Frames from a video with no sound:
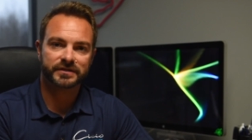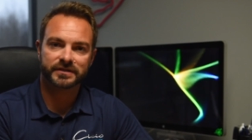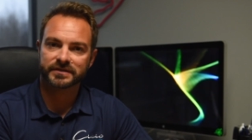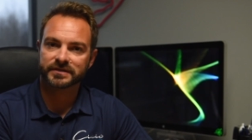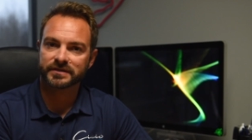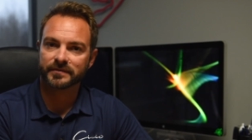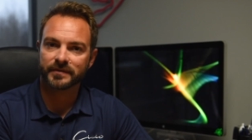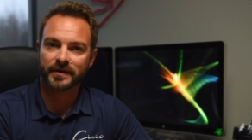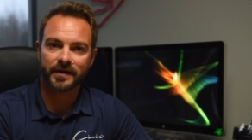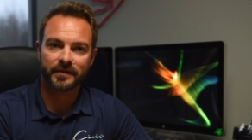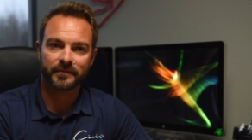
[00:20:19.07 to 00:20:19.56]
I
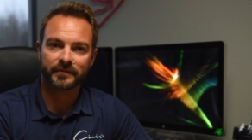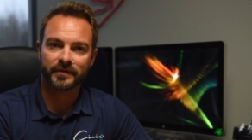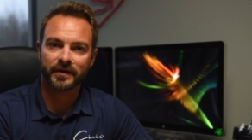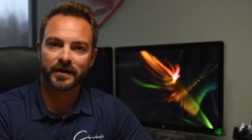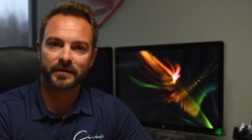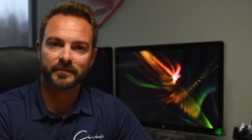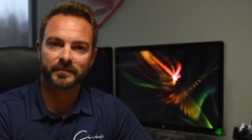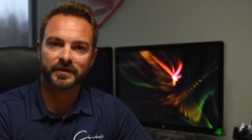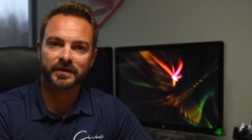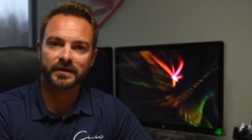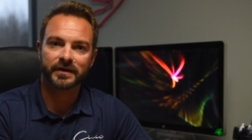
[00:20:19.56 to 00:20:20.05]
said, well,
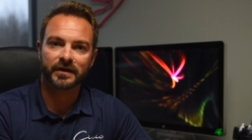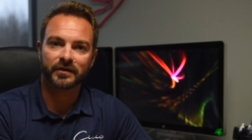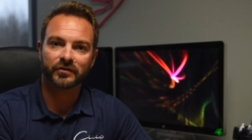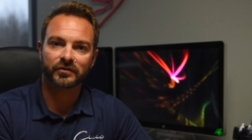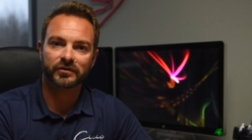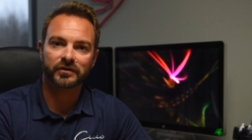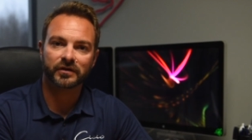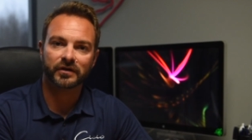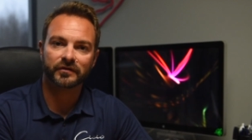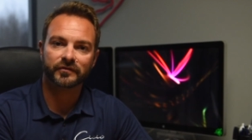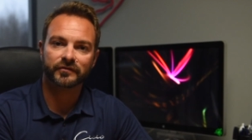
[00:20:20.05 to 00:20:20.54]
I'm in. I
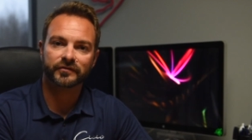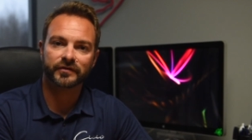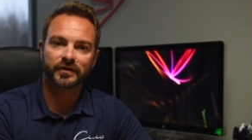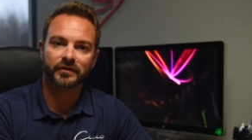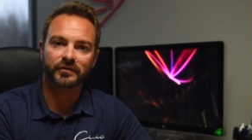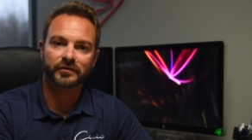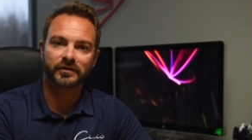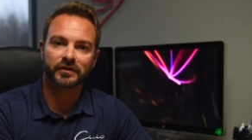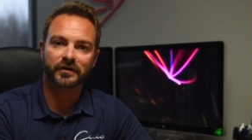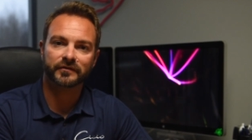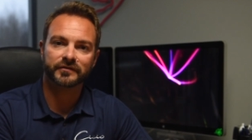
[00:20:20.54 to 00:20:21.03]
would
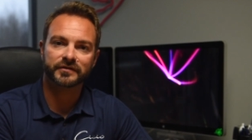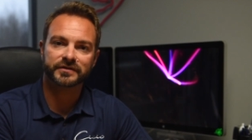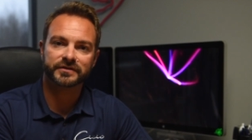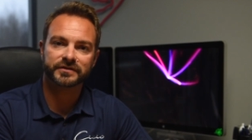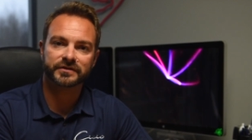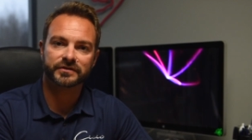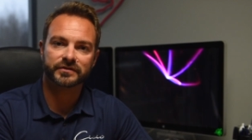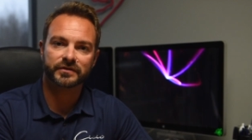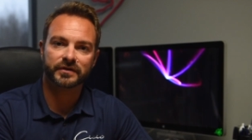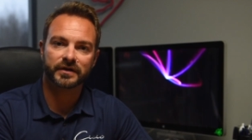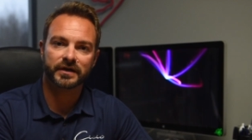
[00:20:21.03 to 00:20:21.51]
love to
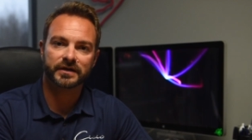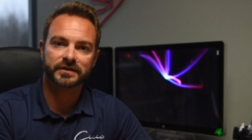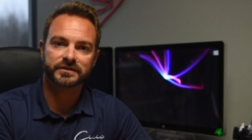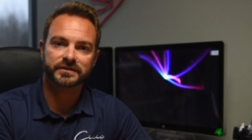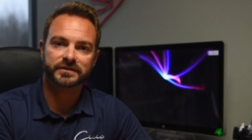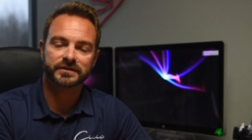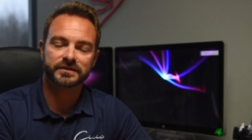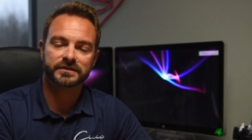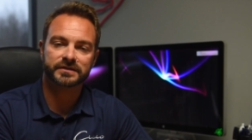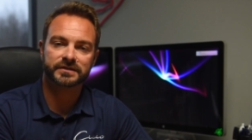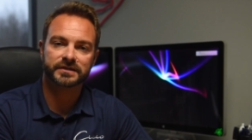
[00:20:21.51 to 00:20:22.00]
see you guys
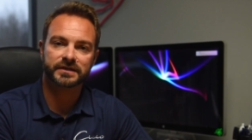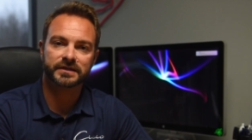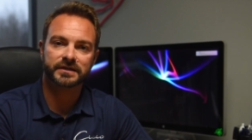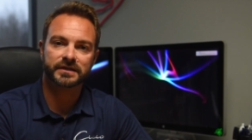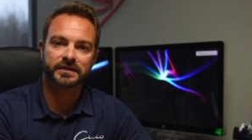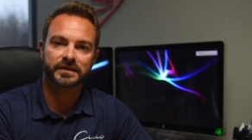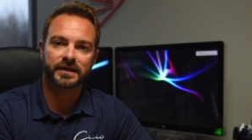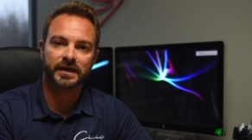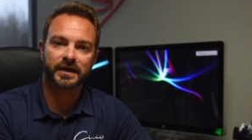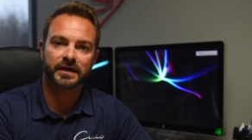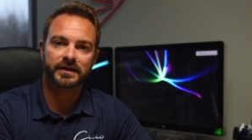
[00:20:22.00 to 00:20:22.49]
succeed
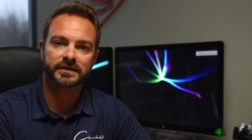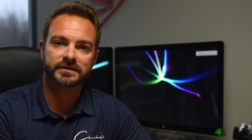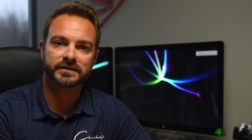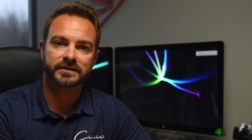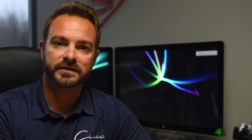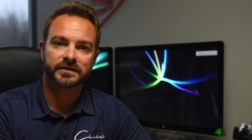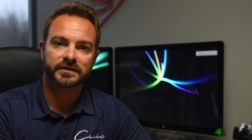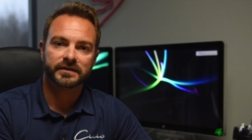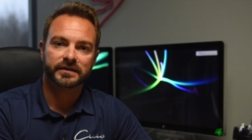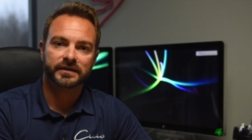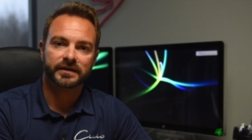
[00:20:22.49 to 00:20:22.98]
in that,
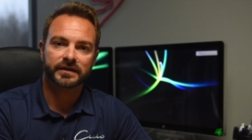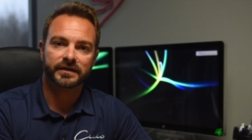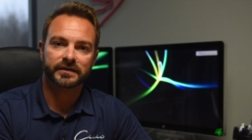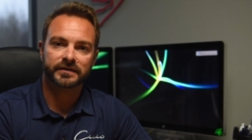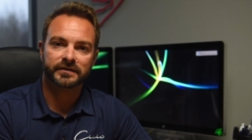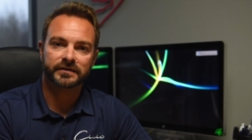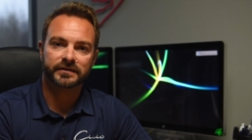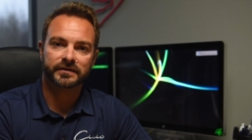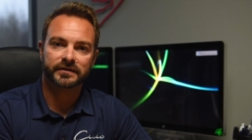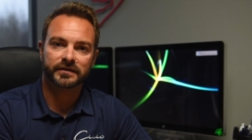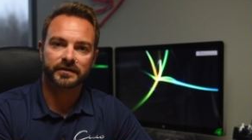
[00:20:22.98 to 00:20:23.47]

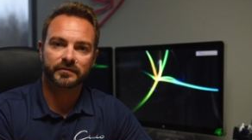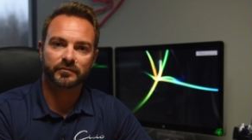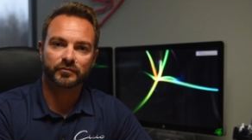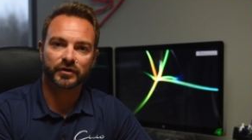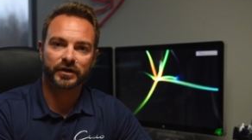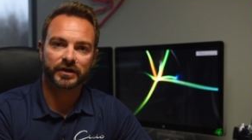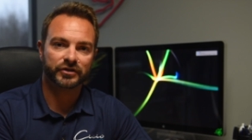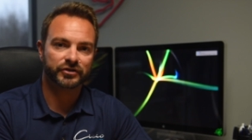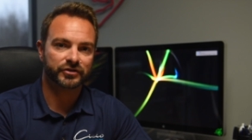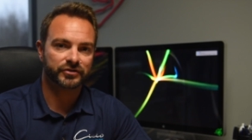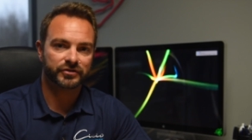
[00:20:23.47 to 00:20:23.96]
and
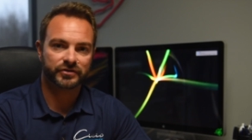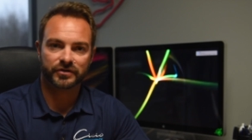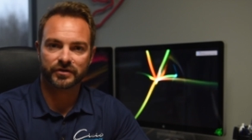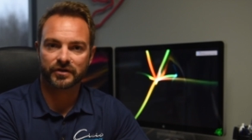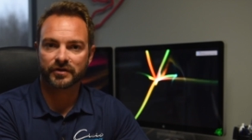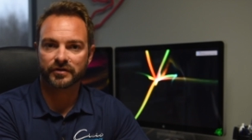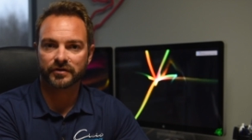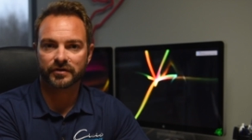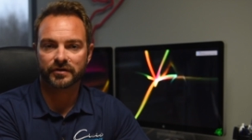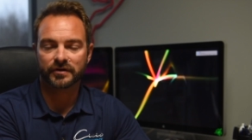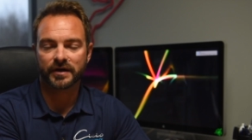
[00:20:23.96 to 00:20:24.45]
bring just
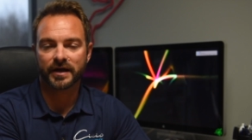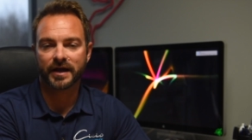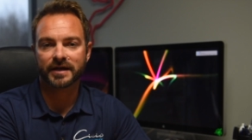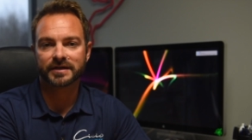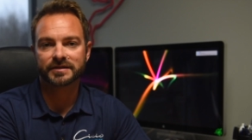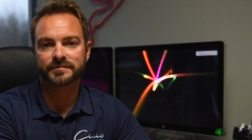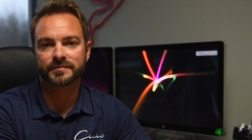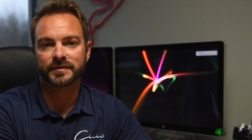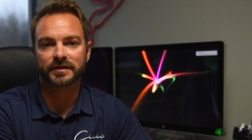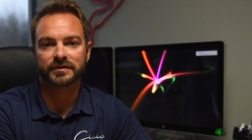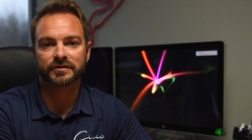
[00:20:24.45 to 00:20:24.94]
another
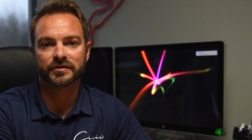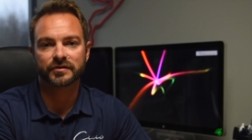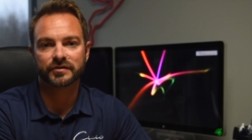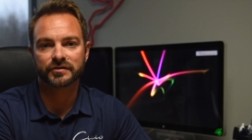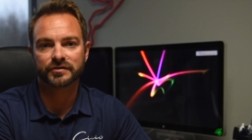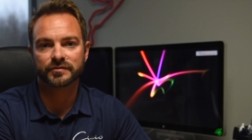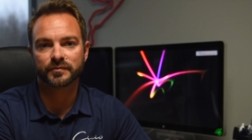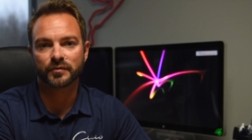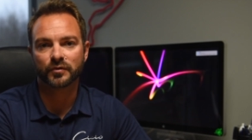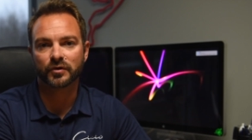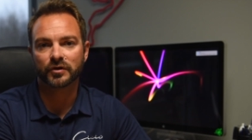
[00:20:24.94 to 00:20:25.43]
aspect to the
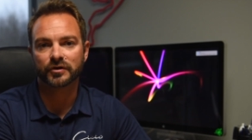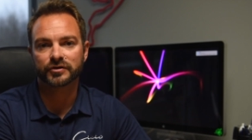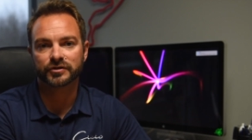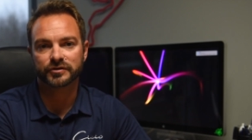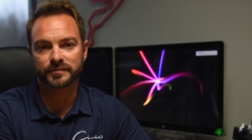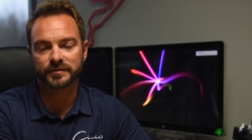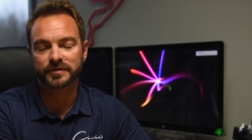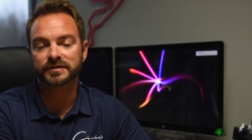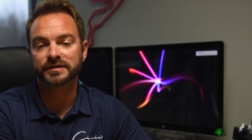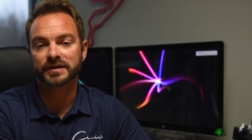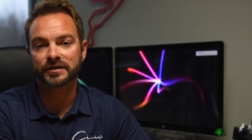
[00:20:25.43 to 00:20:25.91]
sport,
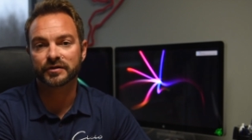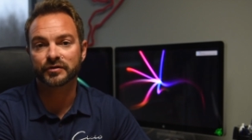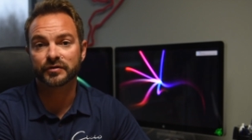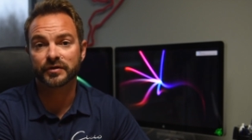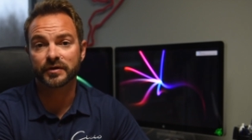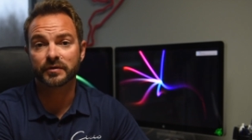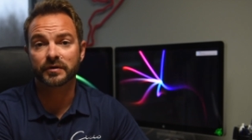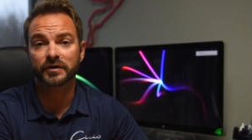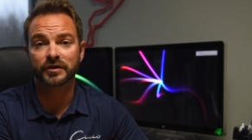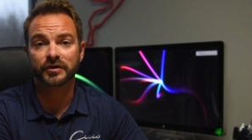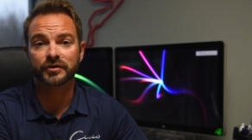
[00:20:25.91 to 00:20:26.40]
just because I knew
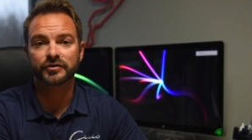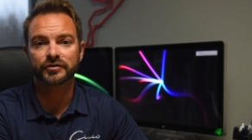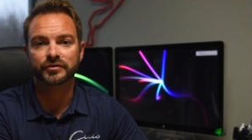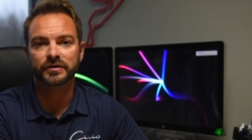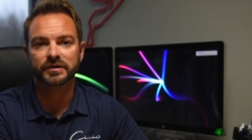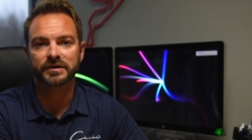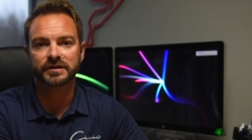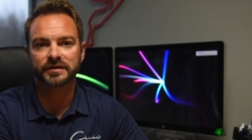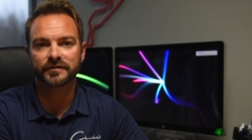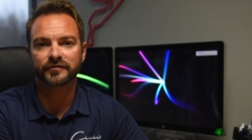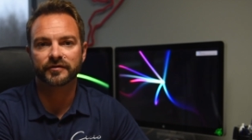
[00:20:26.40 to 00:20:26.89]
they were going to do
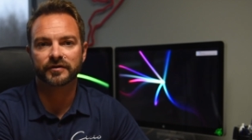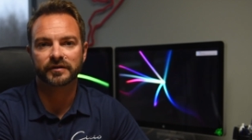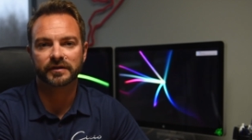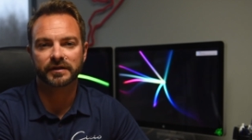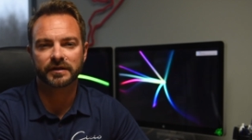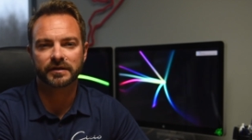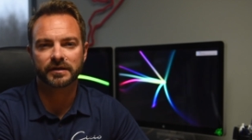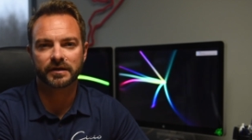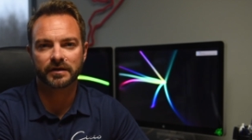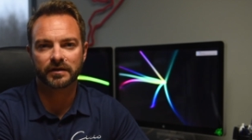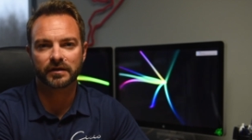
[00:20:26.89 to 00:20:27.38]
it
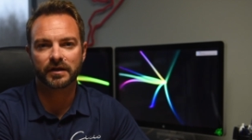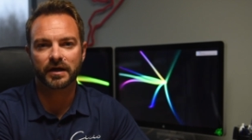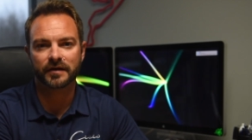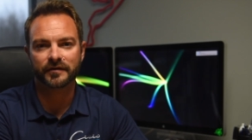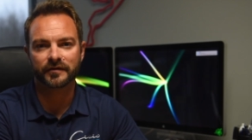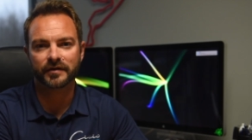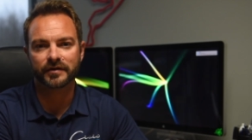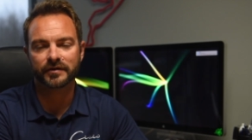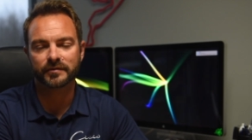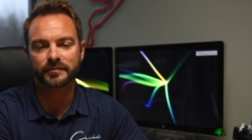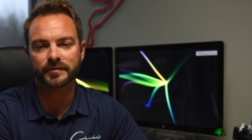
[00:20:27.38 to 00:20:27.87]
differently than a lot
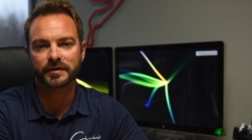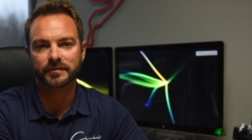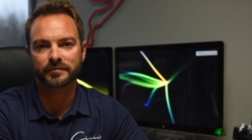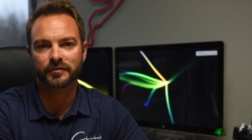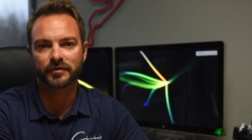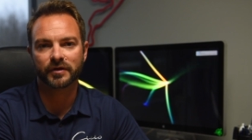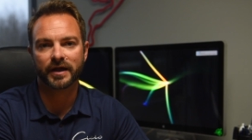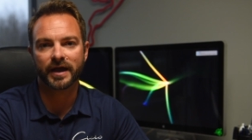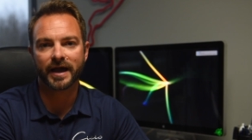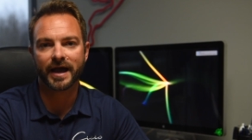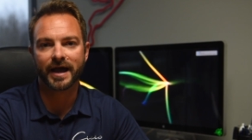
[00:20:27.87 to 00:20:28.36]
of other
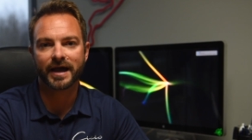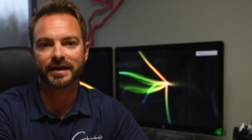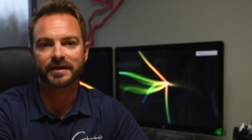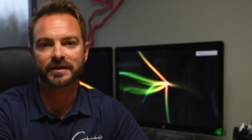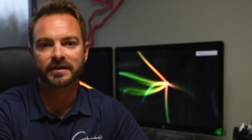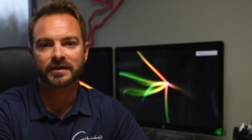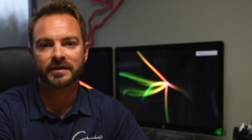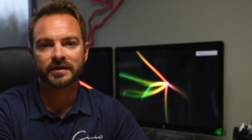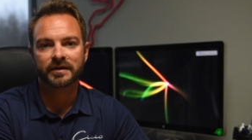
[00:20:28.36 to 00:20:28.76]
people had,